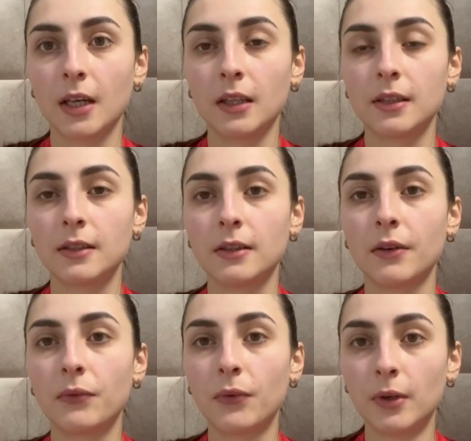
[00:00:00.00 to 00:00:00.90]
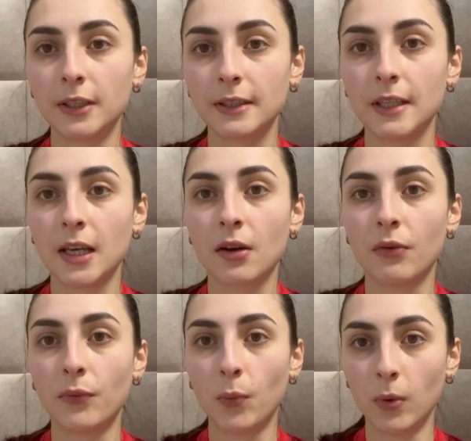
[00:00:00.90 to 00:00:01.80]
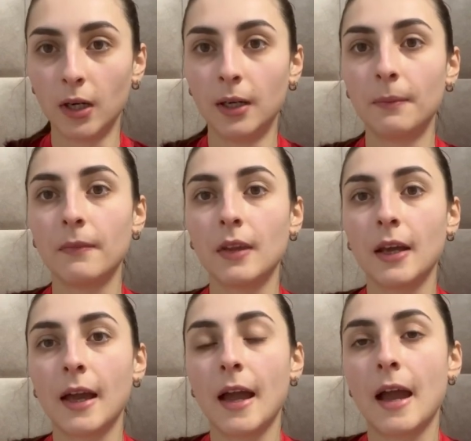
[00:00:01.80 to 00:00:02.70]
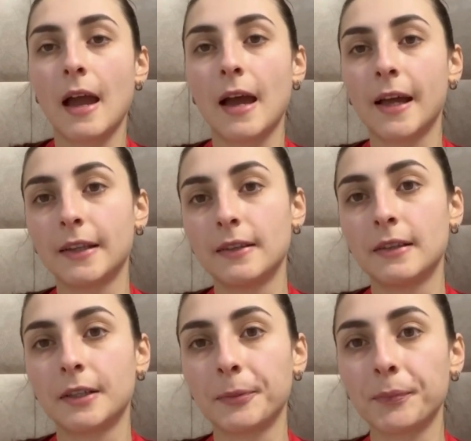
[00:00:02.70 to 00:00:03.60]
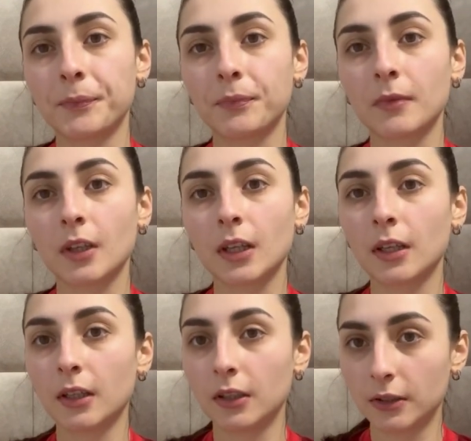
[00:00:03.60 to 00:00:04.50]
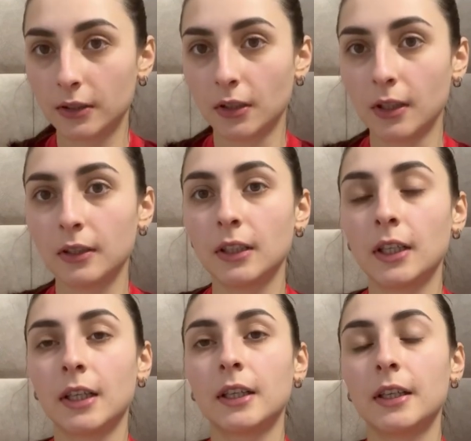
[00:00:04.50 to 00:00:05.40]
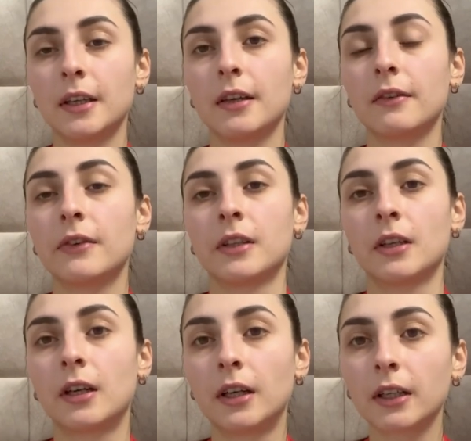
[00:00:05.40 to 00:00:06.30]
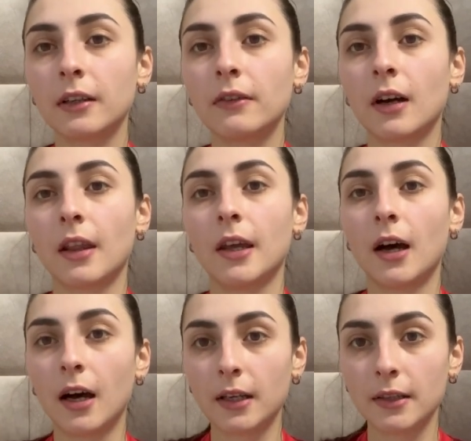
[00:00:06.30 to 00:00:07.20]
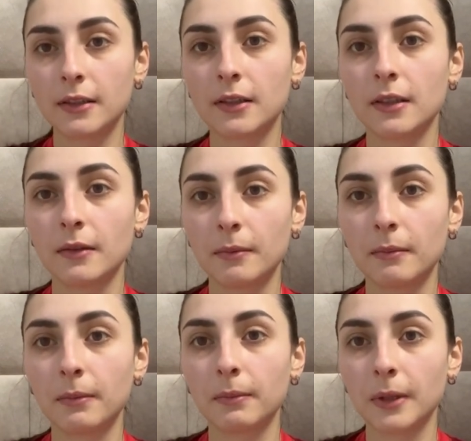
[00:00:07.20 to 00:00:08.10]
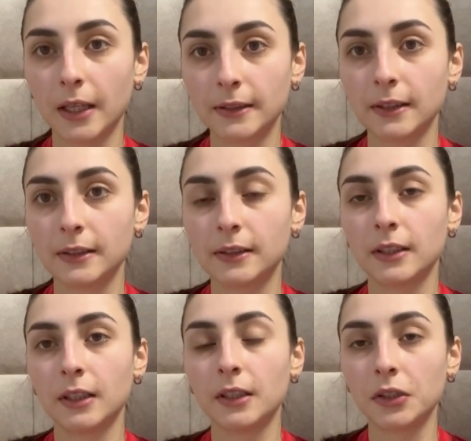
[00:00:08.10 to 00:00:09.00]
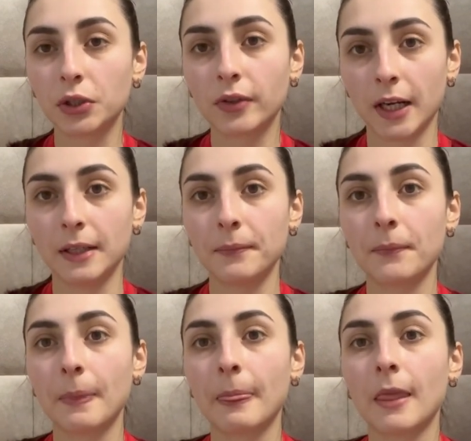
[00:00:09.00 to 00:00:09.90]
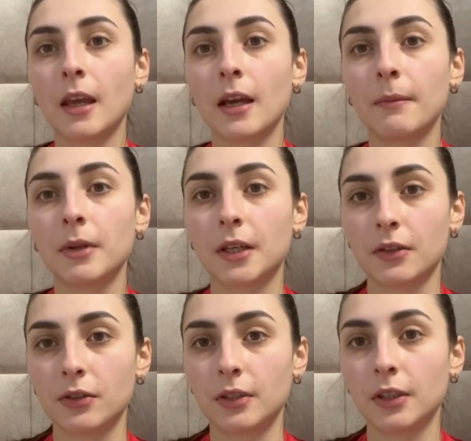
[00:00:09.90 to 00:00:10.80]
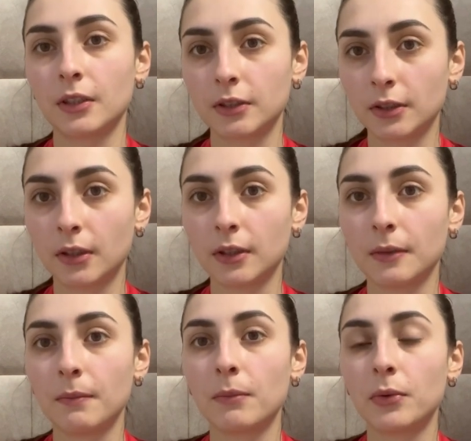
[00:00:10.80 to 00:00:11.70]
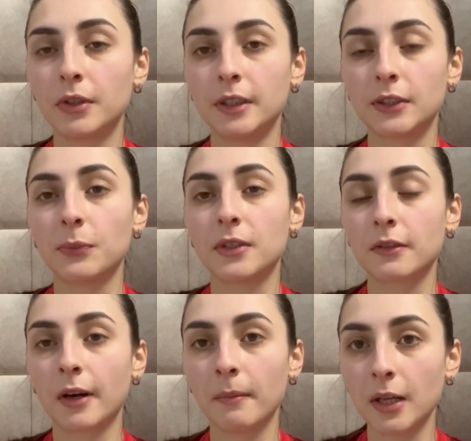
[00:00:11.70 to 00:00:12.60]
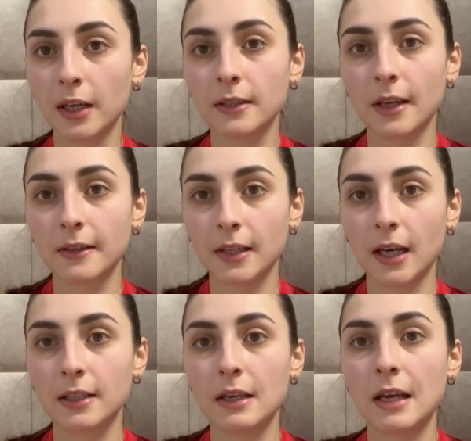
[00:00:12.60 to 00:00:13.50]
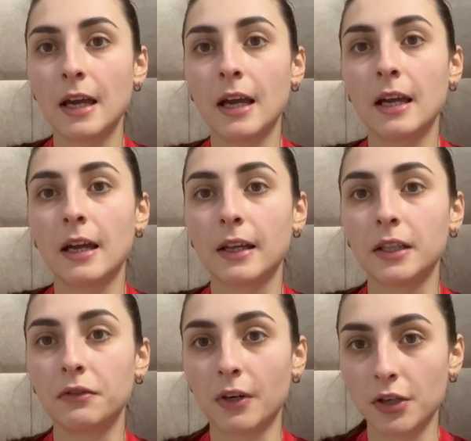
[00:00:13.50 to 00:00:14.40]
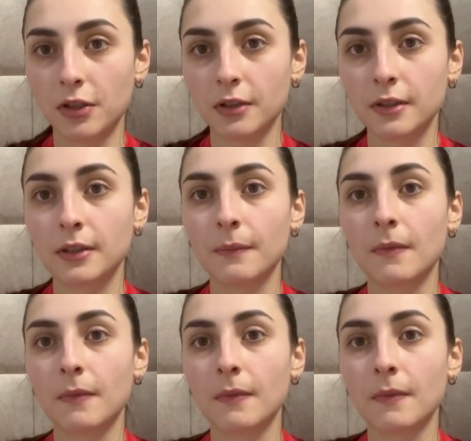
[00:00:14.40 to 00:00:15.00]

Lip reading: This is the fourth day of war. And Kherson, Kyiv, and Kharkiv are the hottest places in Ukraine, because Kherson borders with Crimea, as I said, and the Russians